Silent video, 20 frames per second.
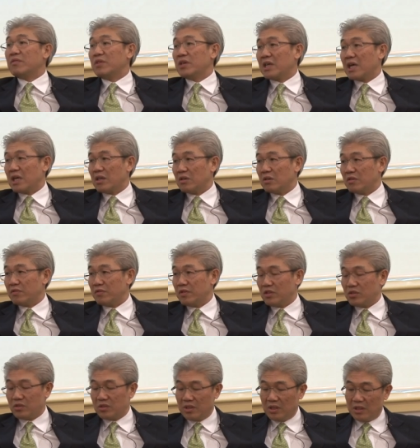different kettle of
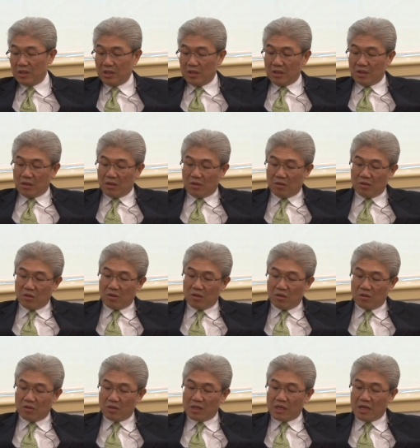fish. Mm. Hong
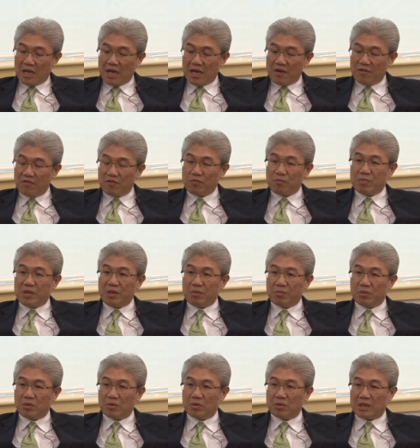Kong gave
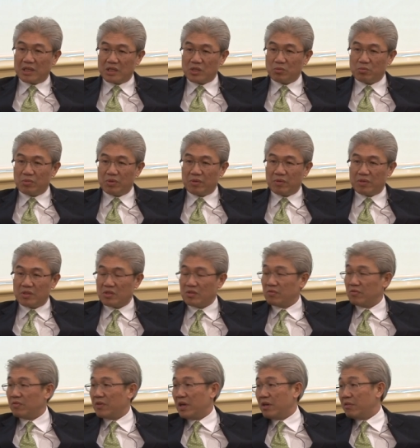people experience
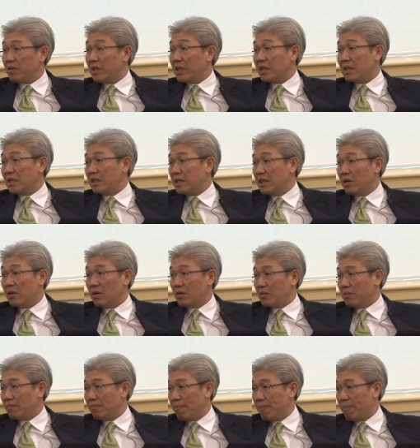very early on.